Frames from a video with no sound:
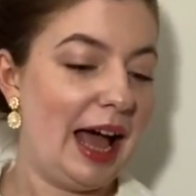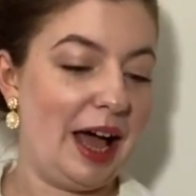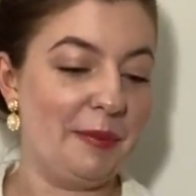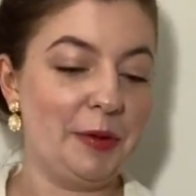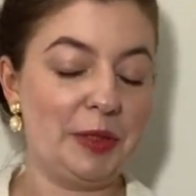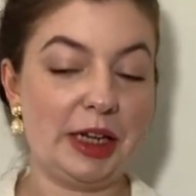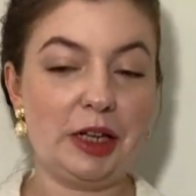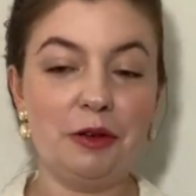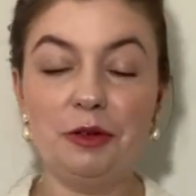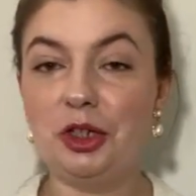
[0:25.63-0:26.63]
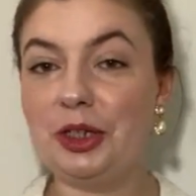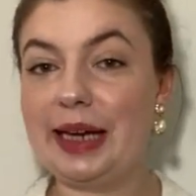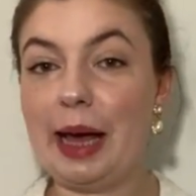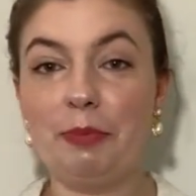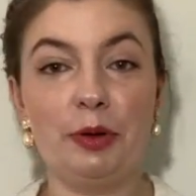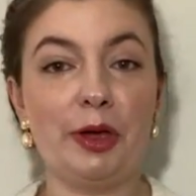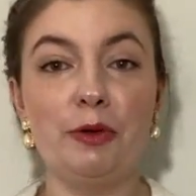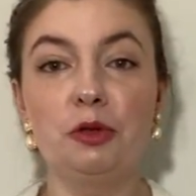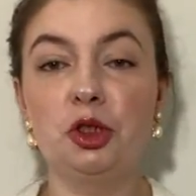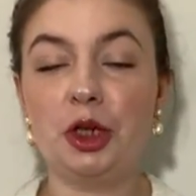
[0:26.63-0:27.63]
It was a huge step,
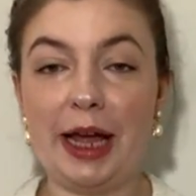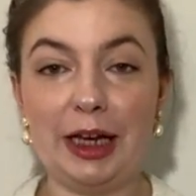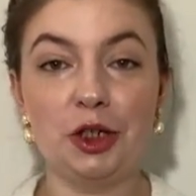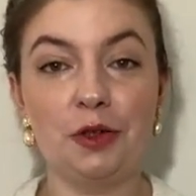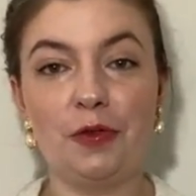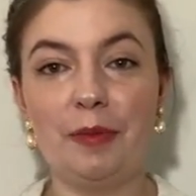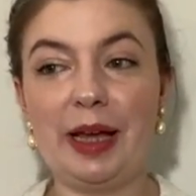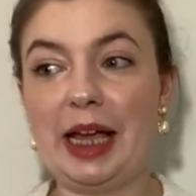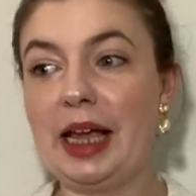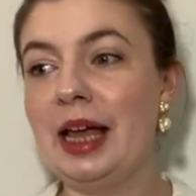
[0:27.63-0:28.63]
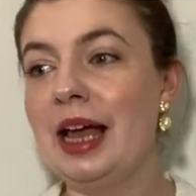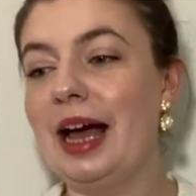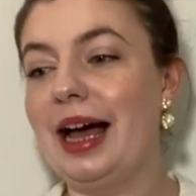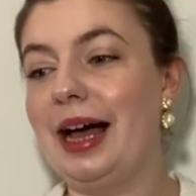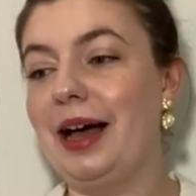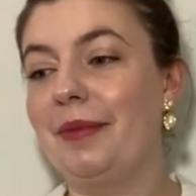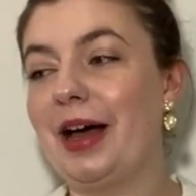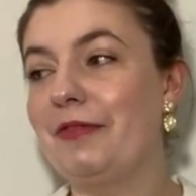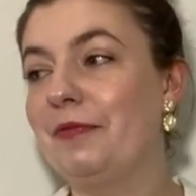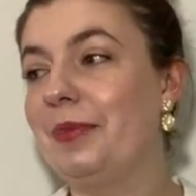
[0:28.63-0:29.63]
huge change for me.
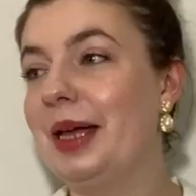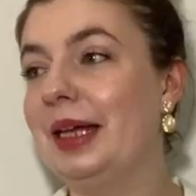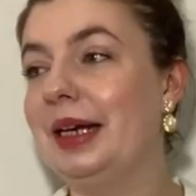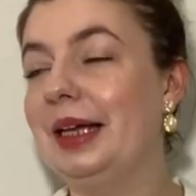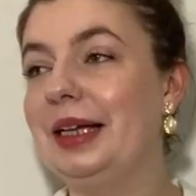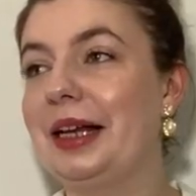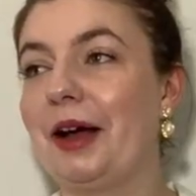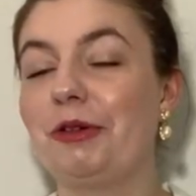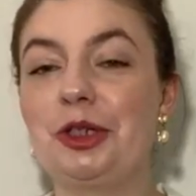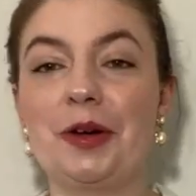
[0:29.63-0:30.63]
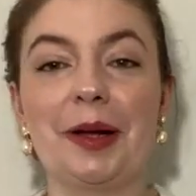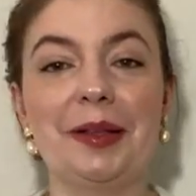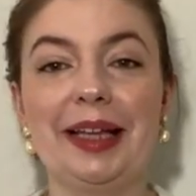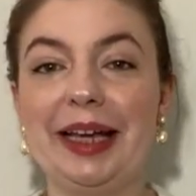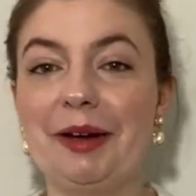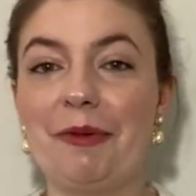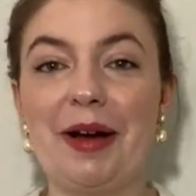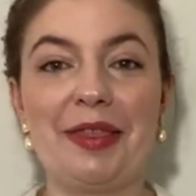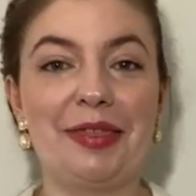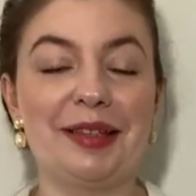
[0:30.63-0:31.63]
I've been, you know, struggling
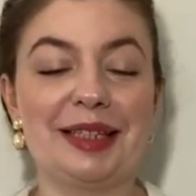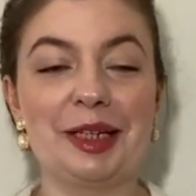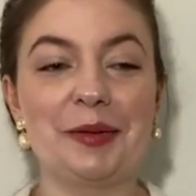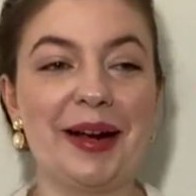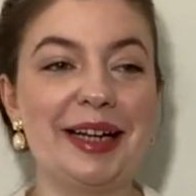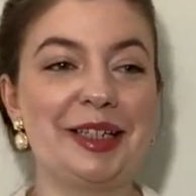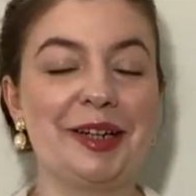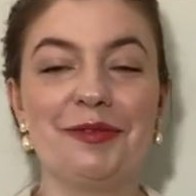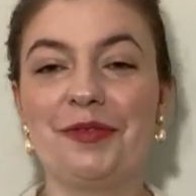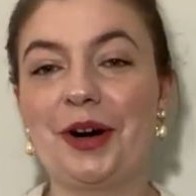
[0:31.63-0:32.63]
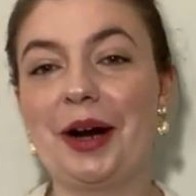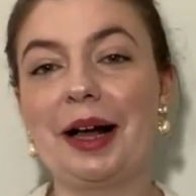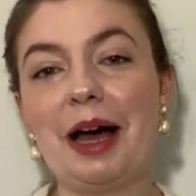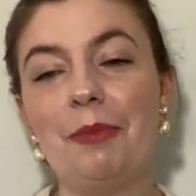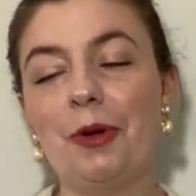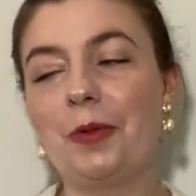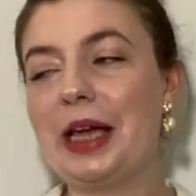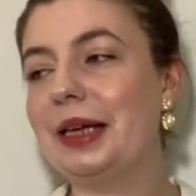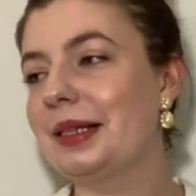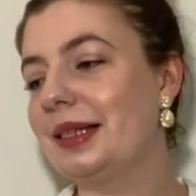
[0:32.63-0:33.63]
with the situation for a couple
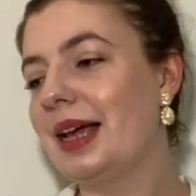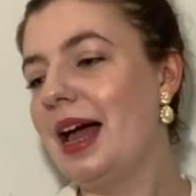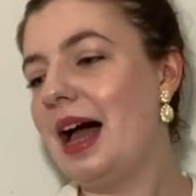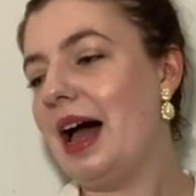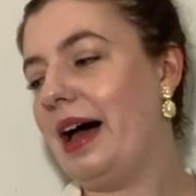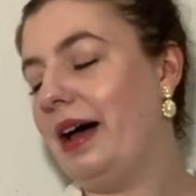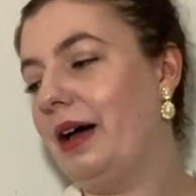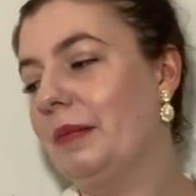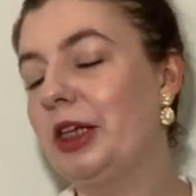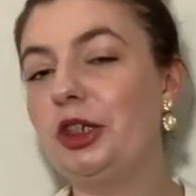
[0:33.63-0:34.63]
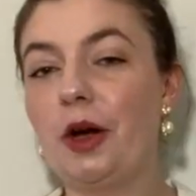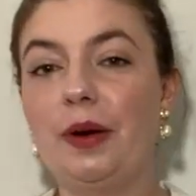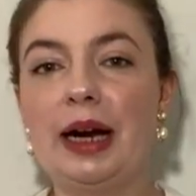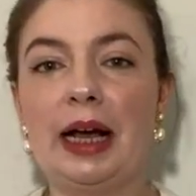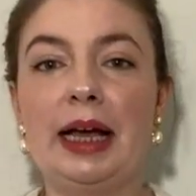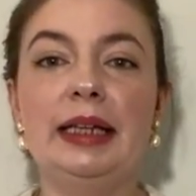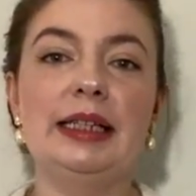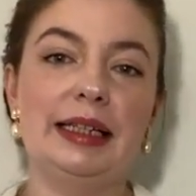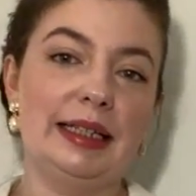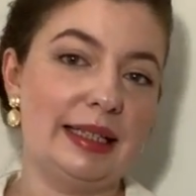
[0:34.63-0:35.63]
weeks. Joe and I
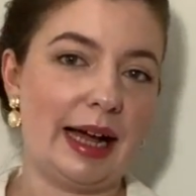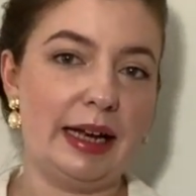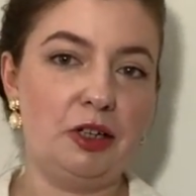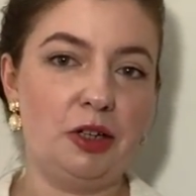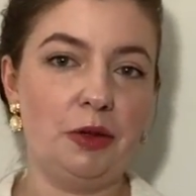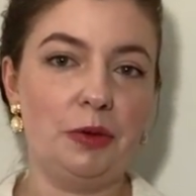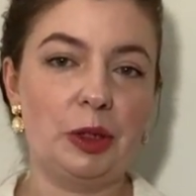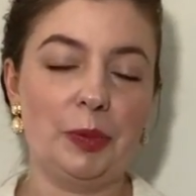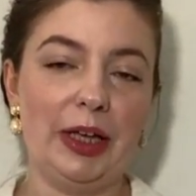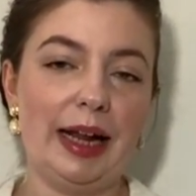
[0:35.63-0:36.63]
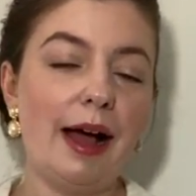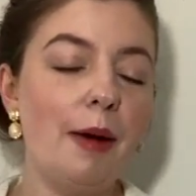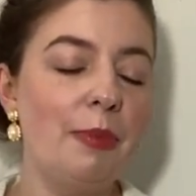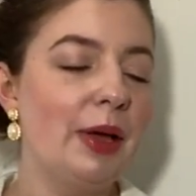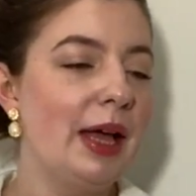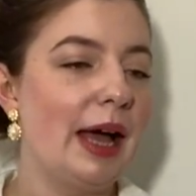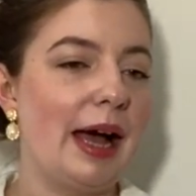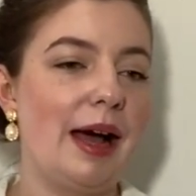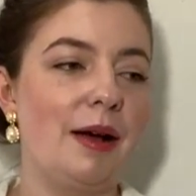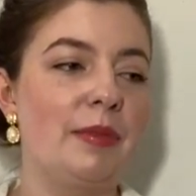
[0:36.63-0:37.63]
did decide to split up.
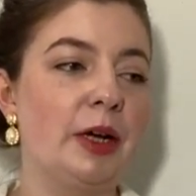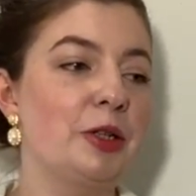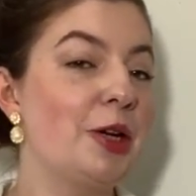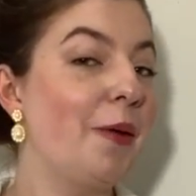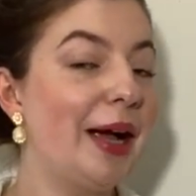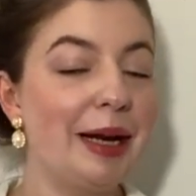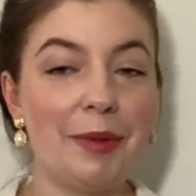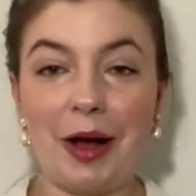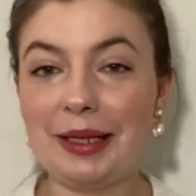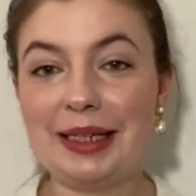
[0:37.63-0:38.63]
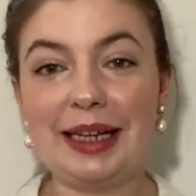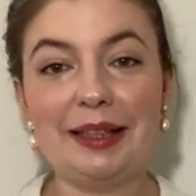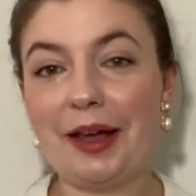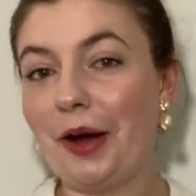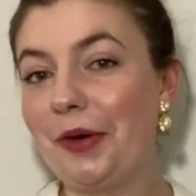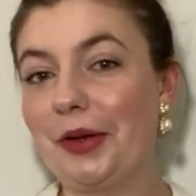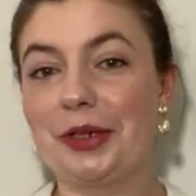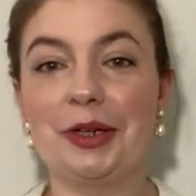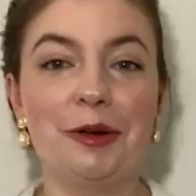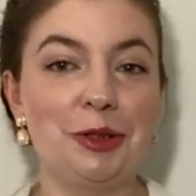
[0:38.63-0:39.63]
There's no animosity though.
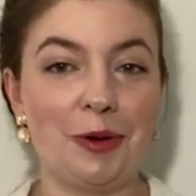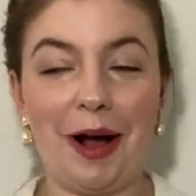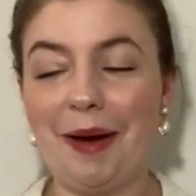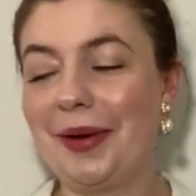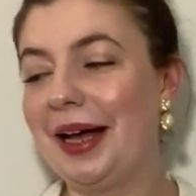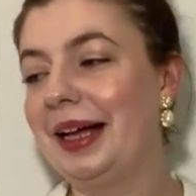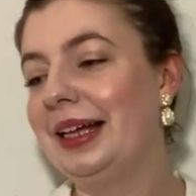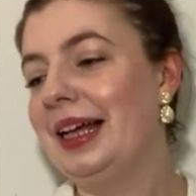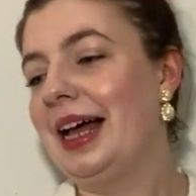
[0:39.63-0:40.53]
There's no drama.